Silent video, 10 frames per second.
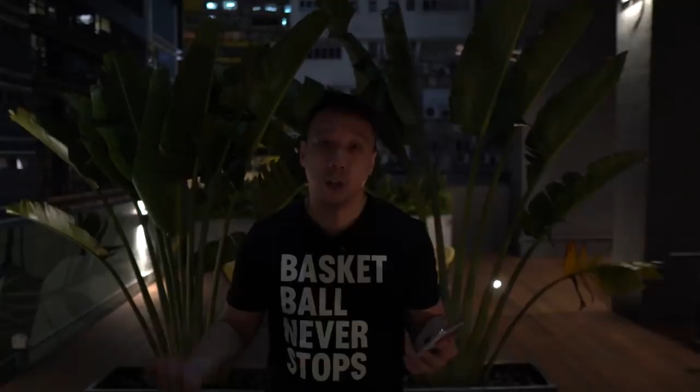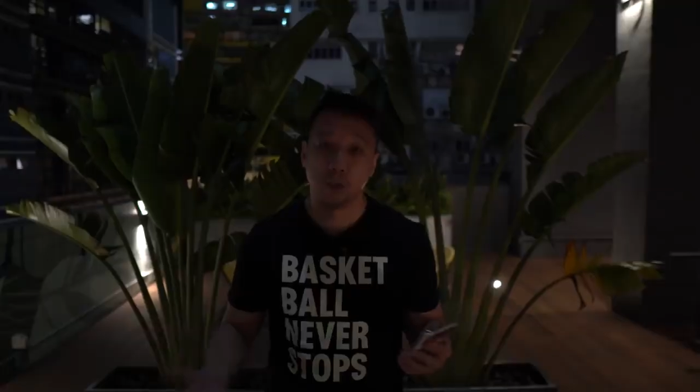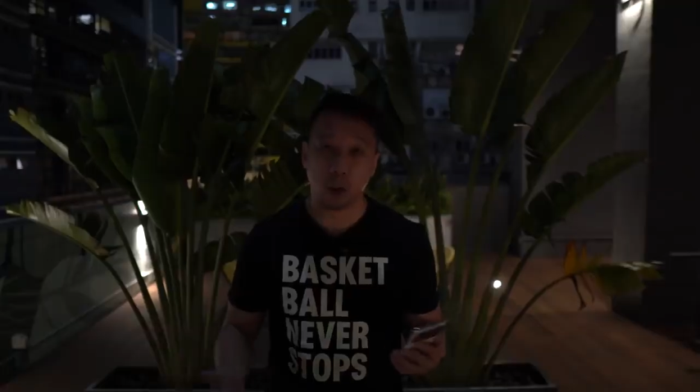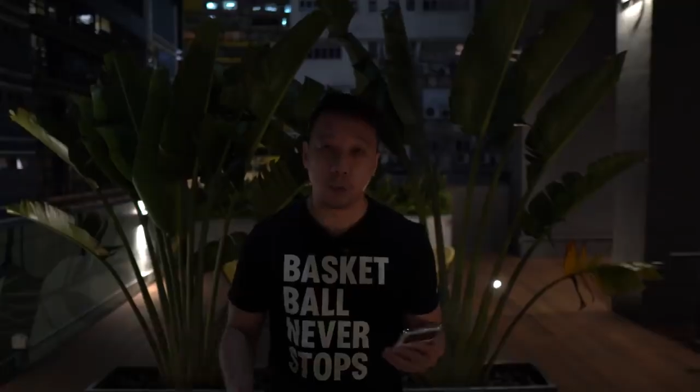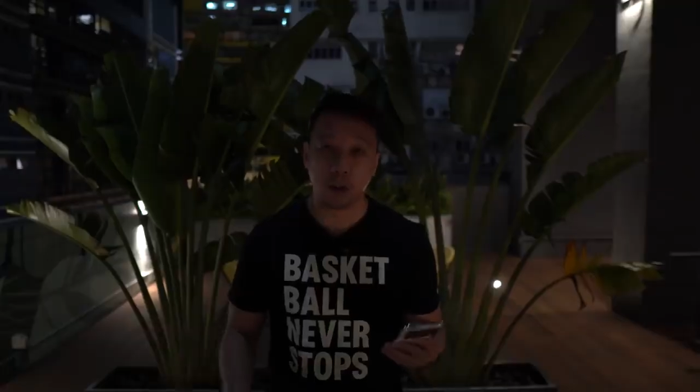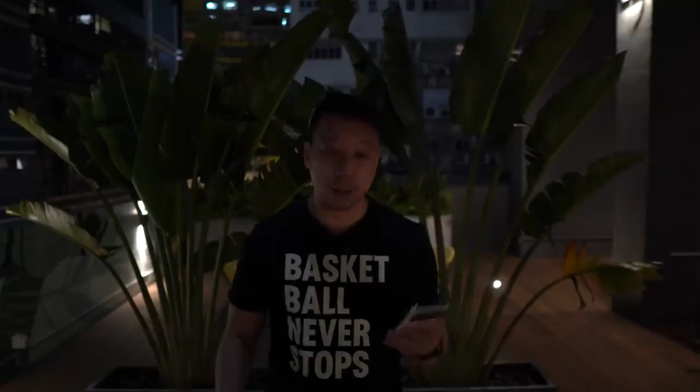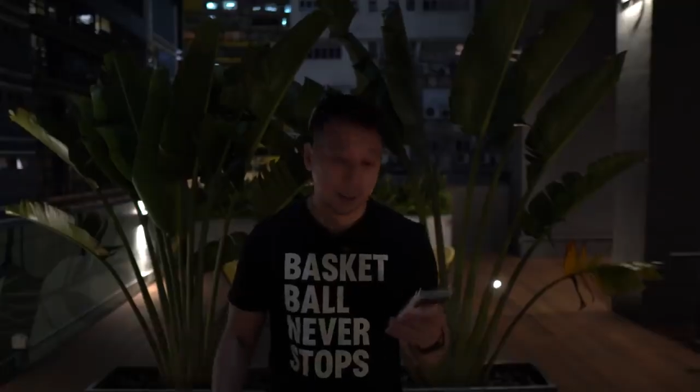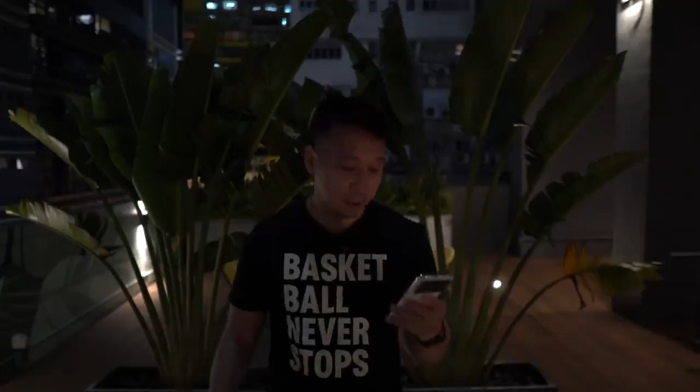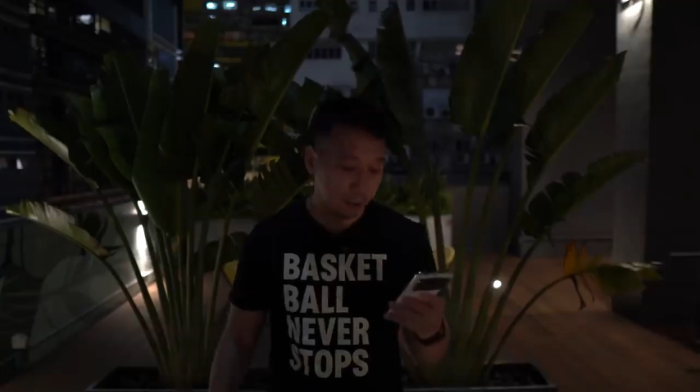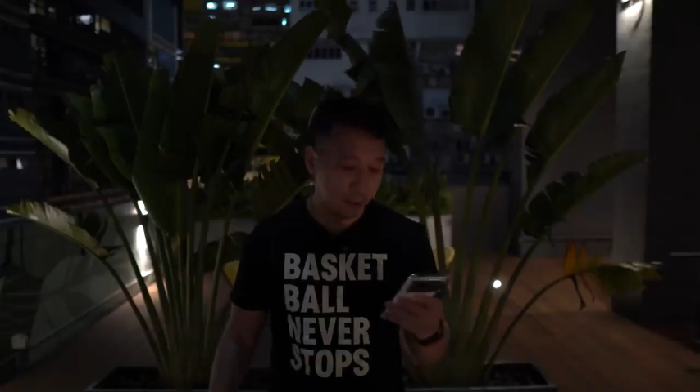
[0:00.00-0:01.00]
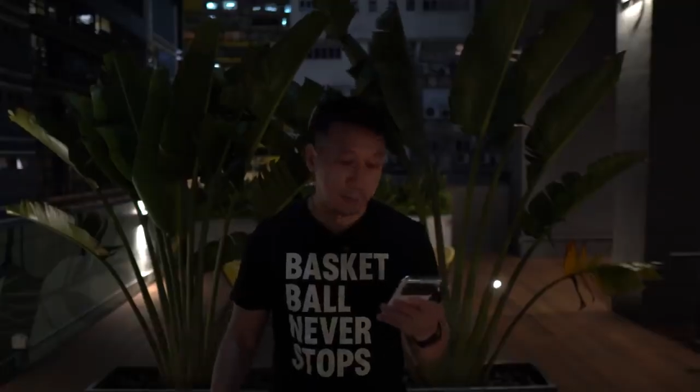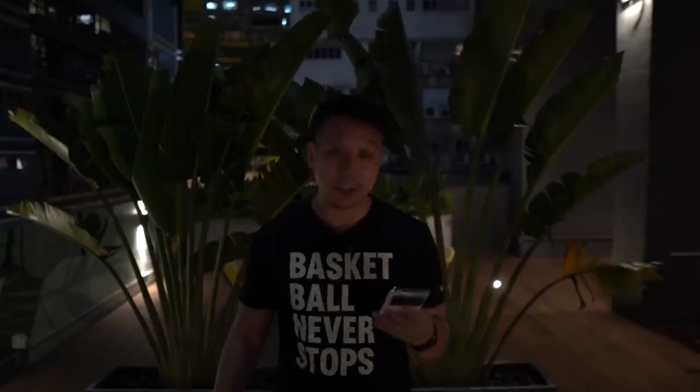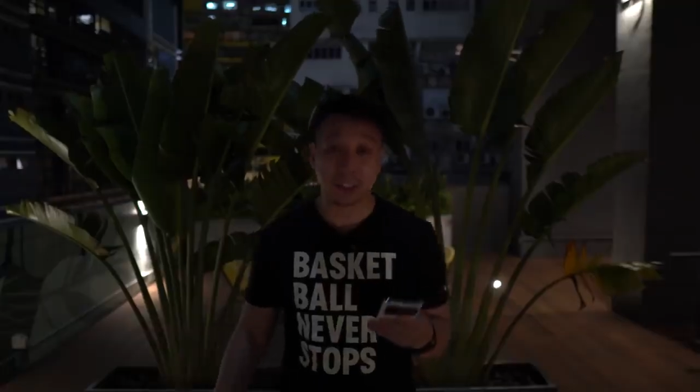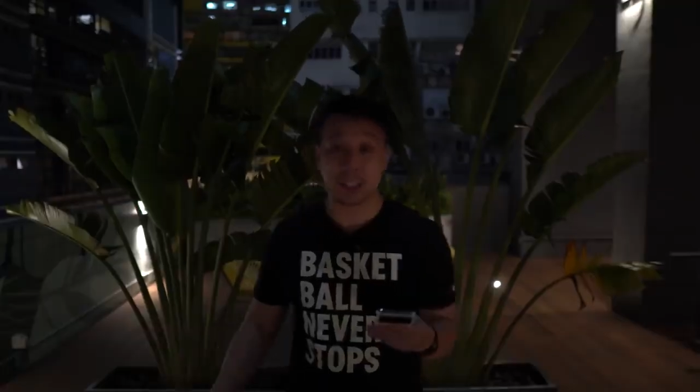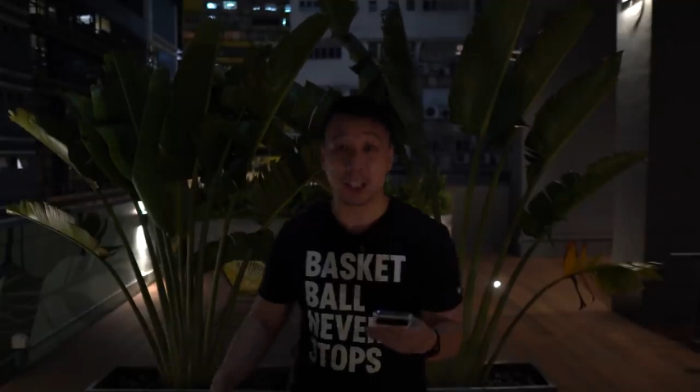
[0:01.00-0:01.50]
or follow me on Instagram at
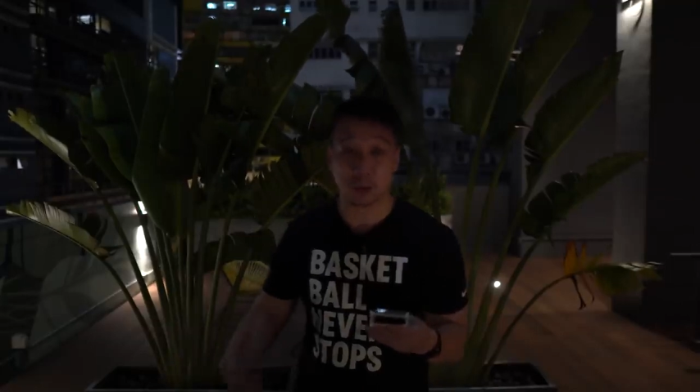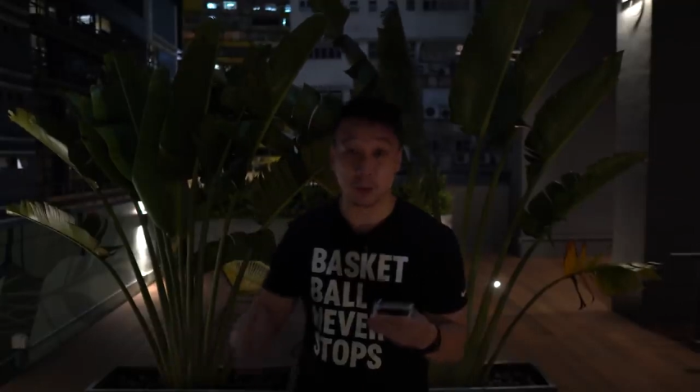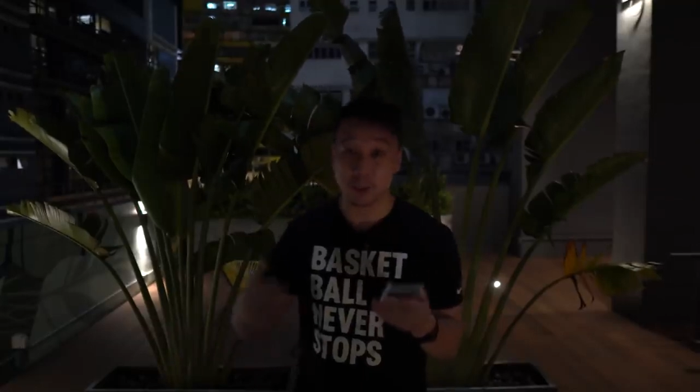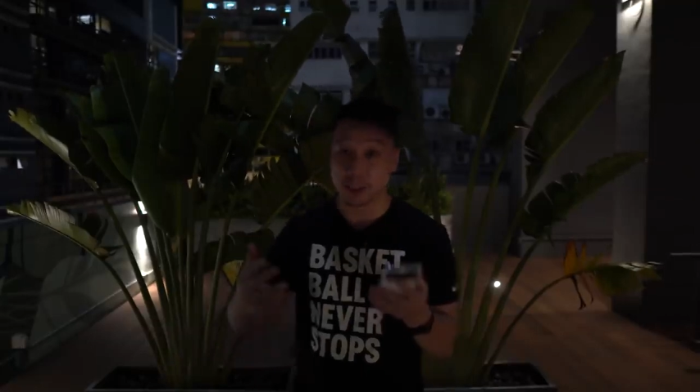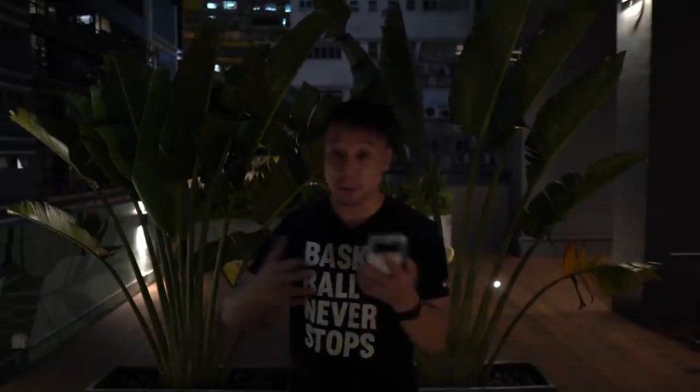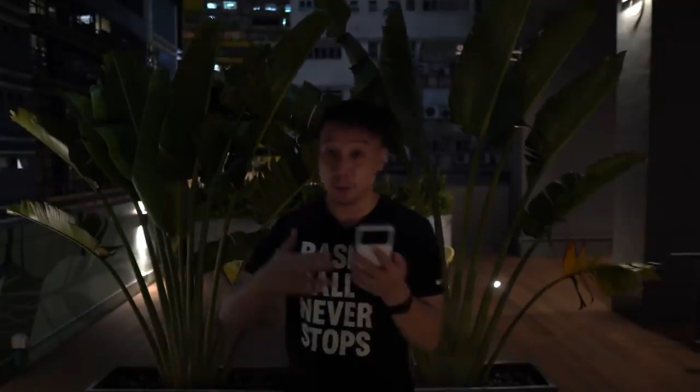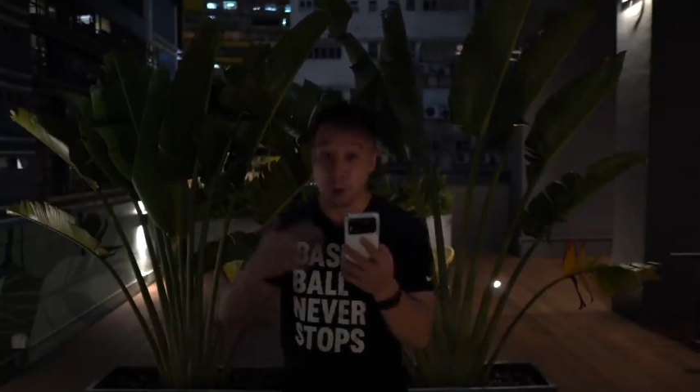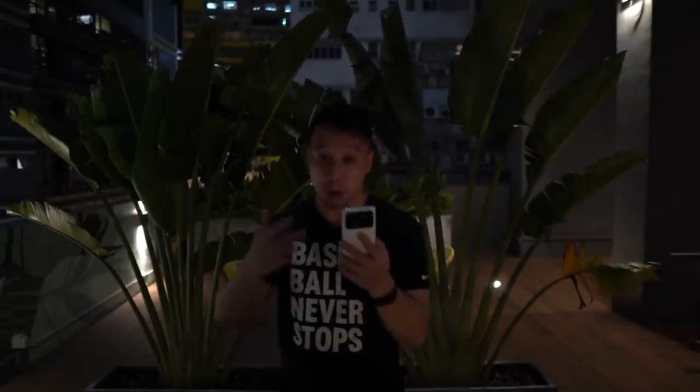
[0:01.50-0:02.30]
Ben's Gadget Reviews if you